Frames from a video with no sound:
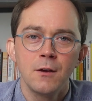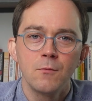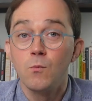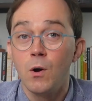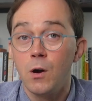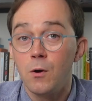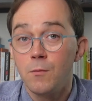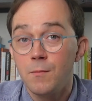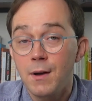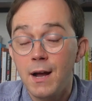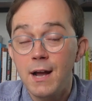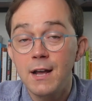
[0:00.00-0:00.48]

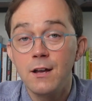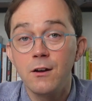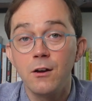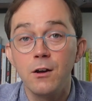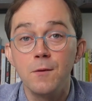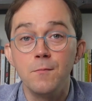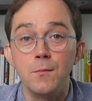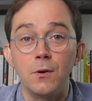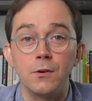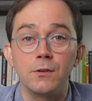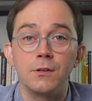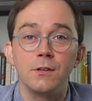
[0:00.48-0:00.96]
Well,
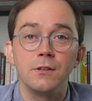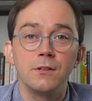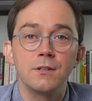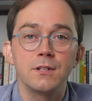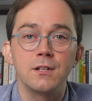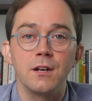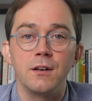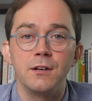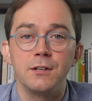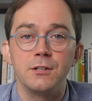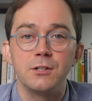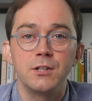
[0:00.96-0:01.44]
AI
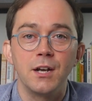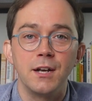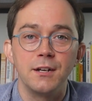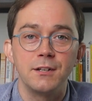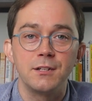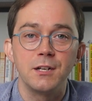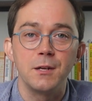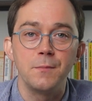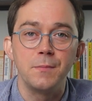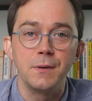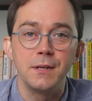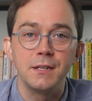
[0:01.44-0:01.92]
models like
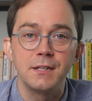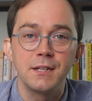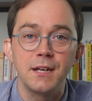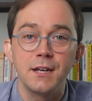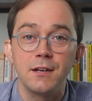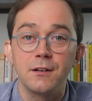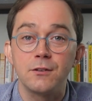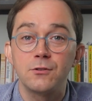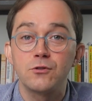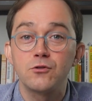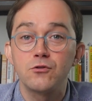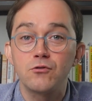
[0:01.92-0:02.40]

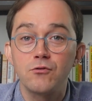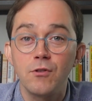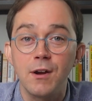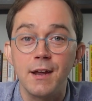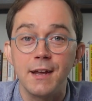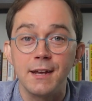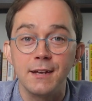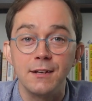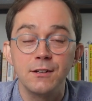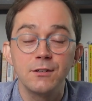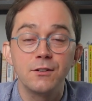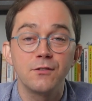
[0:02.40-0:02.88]
ChatGPT are
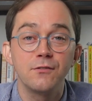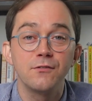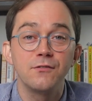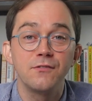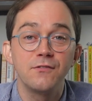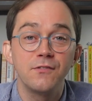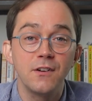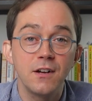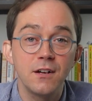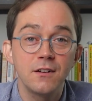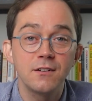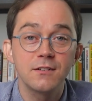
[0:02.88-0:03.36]
trained on
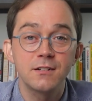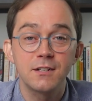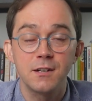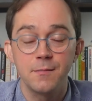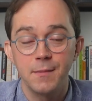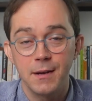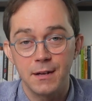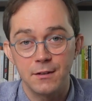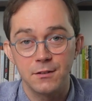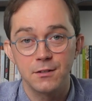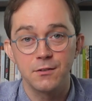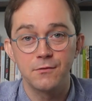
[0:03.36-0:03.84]
vast
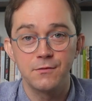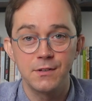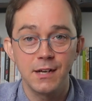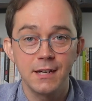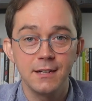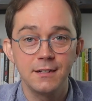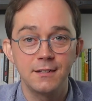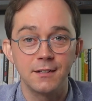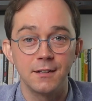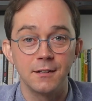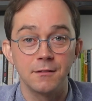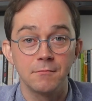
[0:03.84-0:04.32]
amounts of
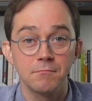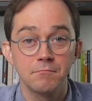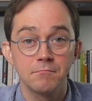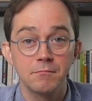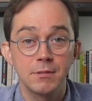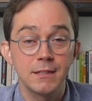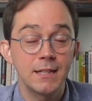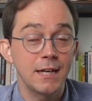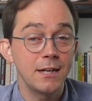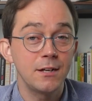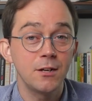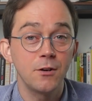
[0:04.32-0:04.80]
data,
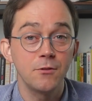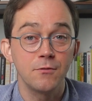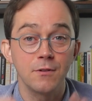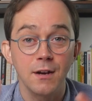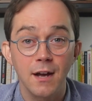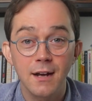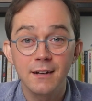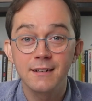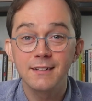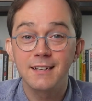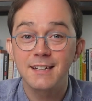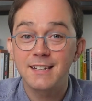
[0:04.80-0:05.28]
but they don't
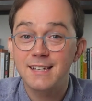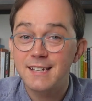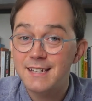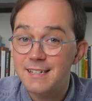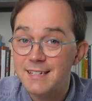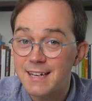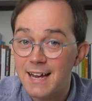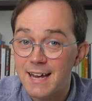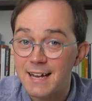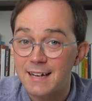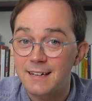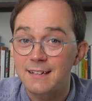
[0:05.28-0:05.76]

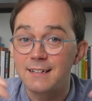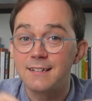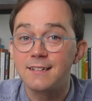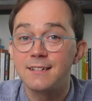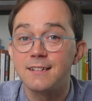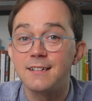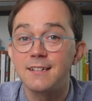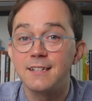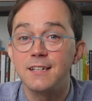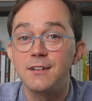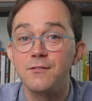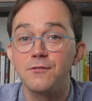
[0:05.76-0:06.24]
understand
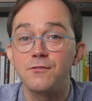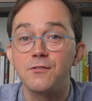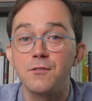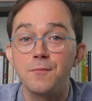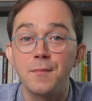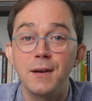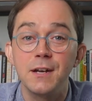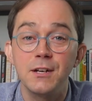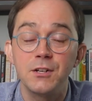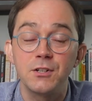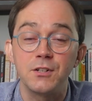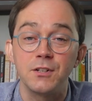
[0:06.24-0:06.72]
this
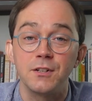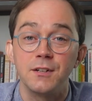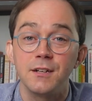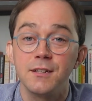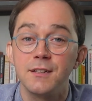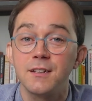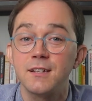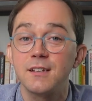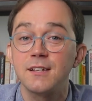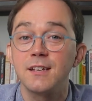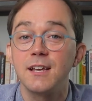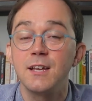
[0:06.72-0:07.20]
information
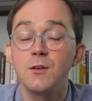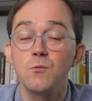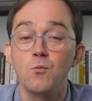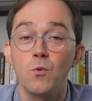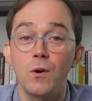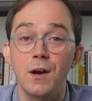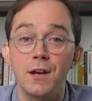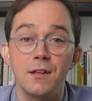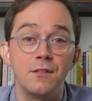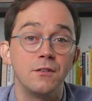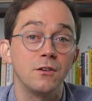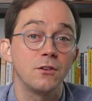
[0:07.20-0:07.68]
in the same
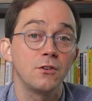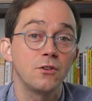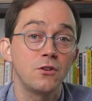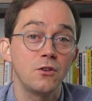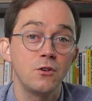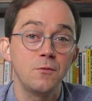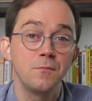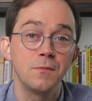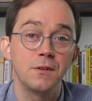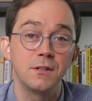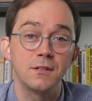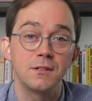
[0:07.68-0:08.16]
way that
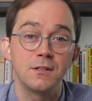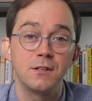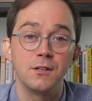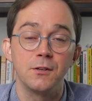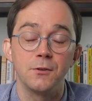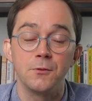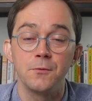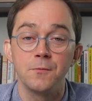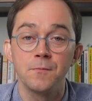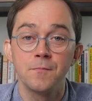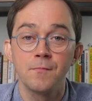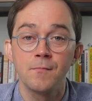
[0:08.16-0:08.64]
humans
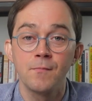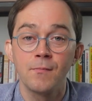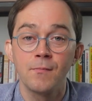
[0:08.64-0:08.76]
do.